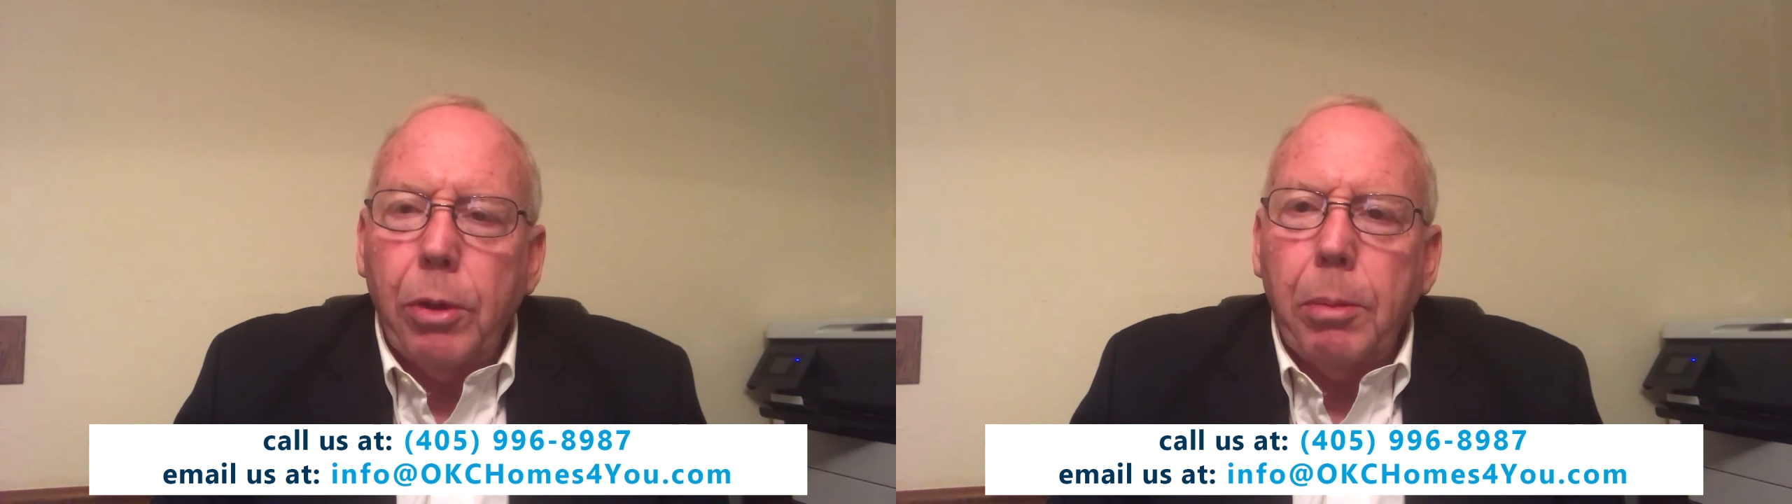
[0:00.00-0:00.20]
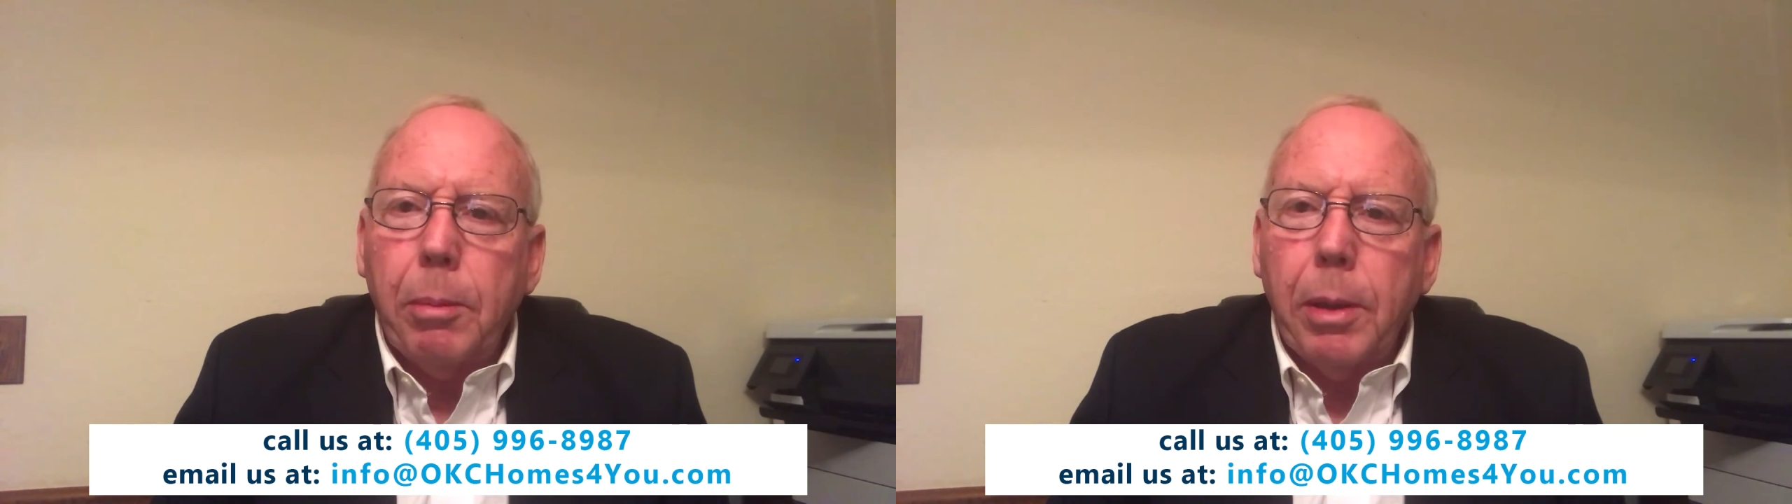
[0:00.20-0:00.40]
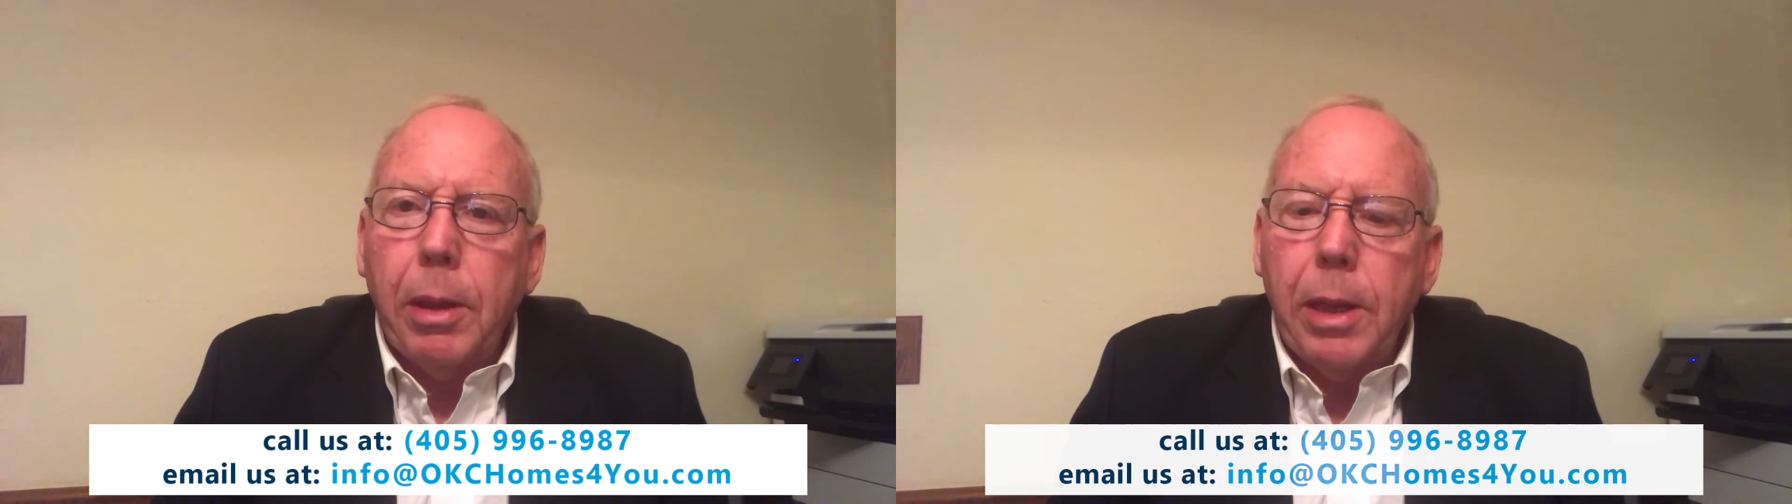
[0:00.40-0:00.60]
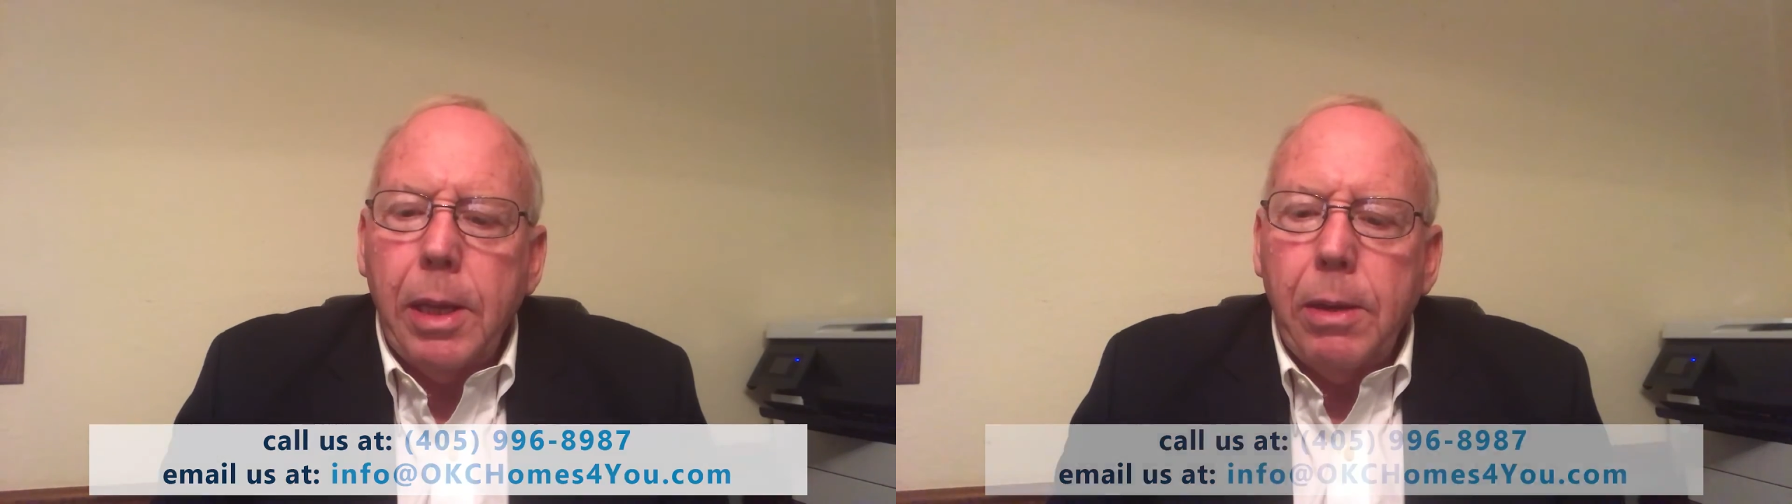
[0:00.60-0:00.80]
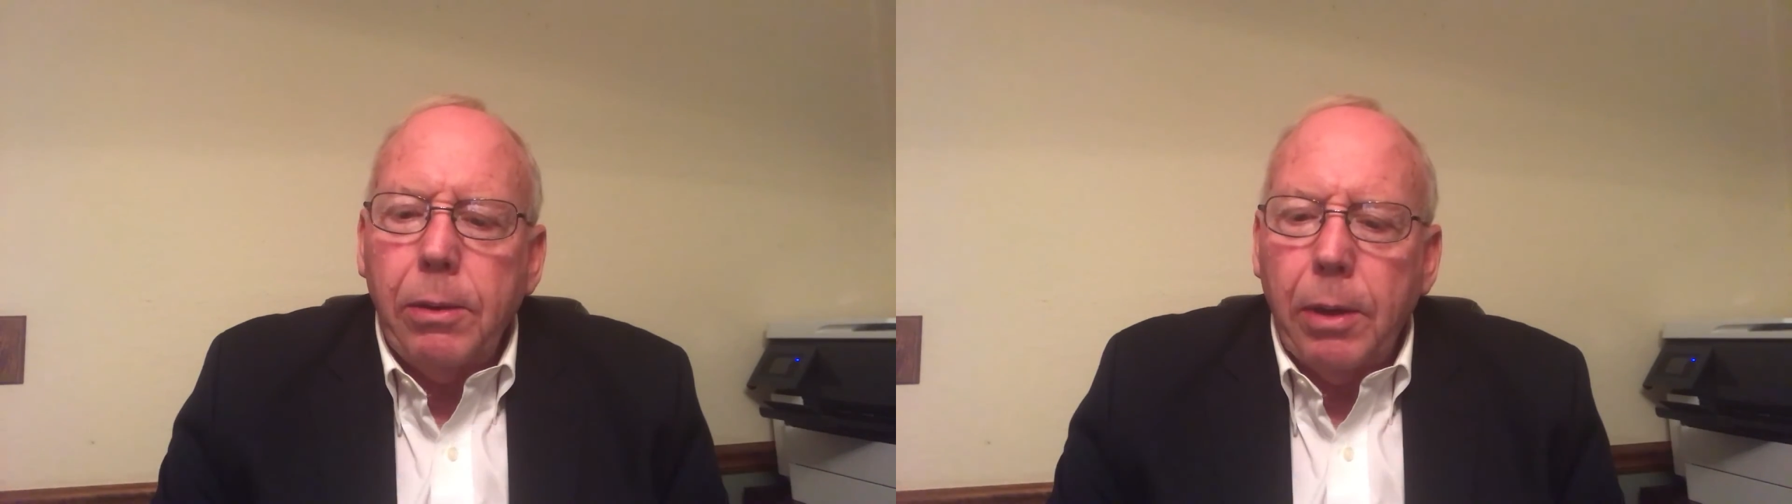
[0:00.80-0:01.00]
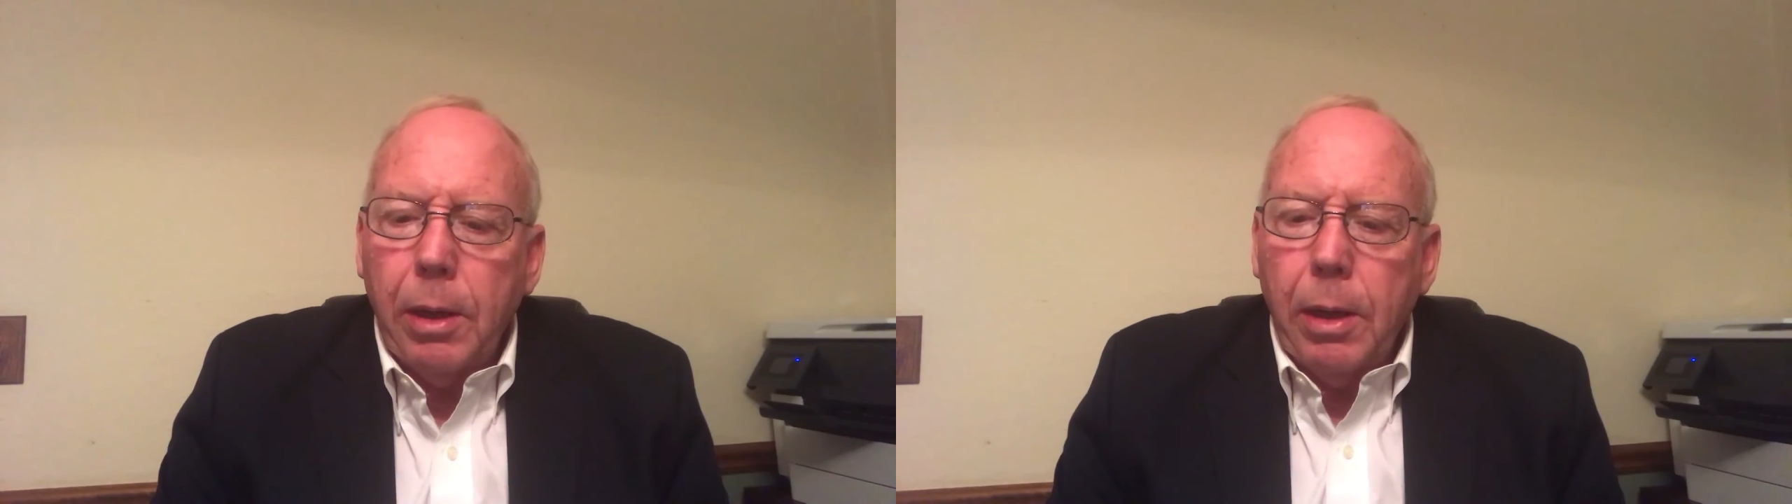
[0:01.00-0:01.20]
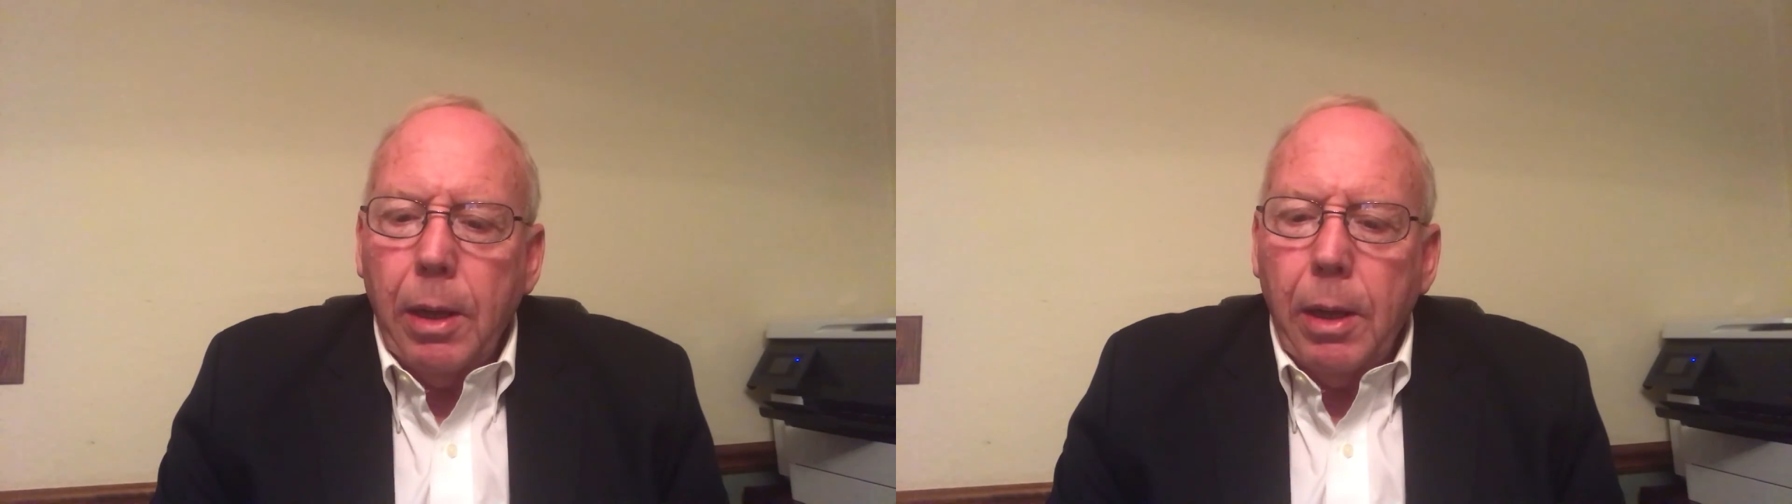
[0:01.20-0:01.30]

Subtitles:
to implement these